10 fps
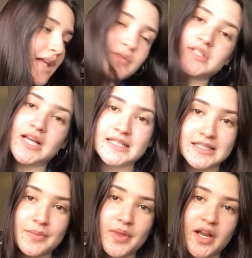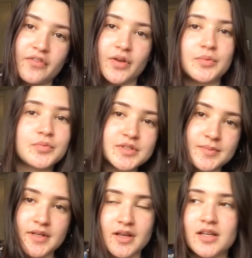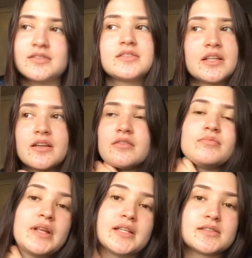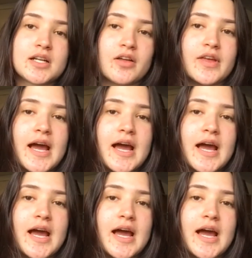That was the last clip that I filmed, was us, like, me sitting on the